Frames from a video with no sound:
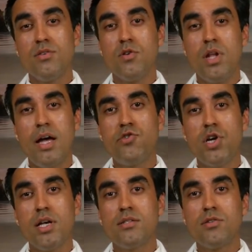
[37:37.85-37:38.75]
So, not
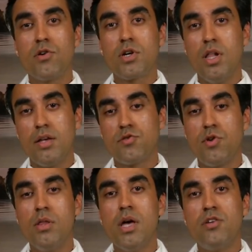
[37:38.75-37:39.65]
just your
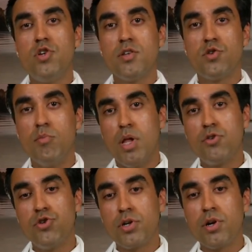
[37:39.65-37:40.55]
cholesterol, not just your
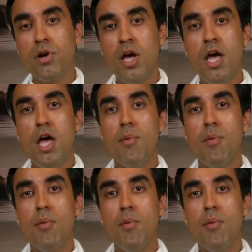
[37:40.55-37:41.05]
blood sugar,